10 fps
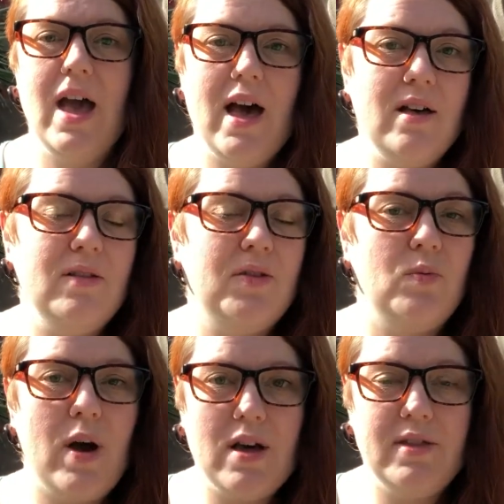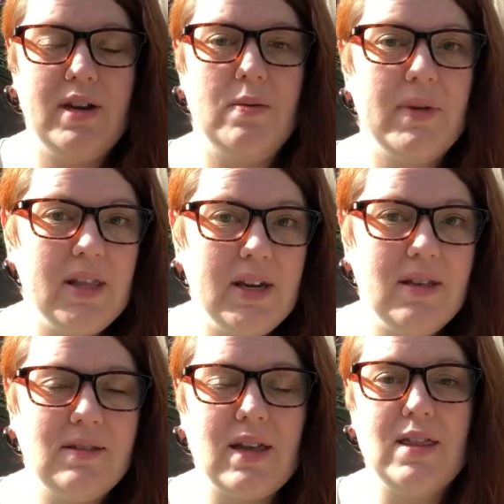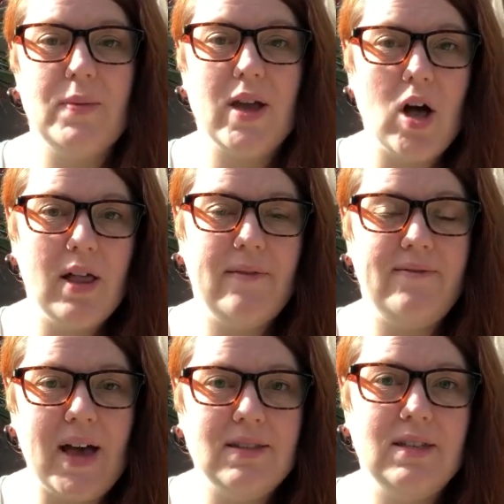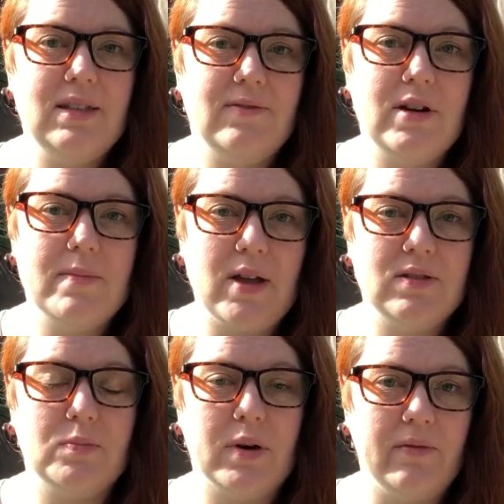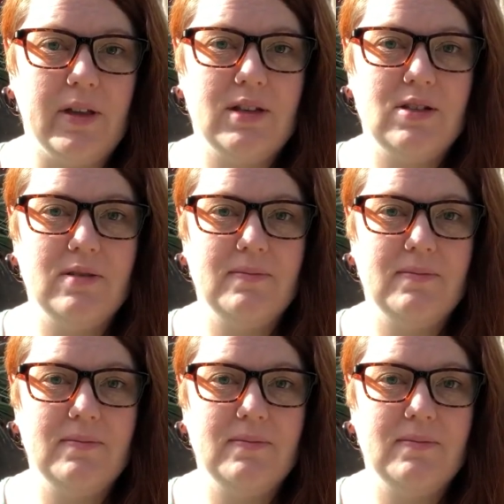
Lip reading: health, wealth, and abilities, and that we all have vastly different amounts of privilege.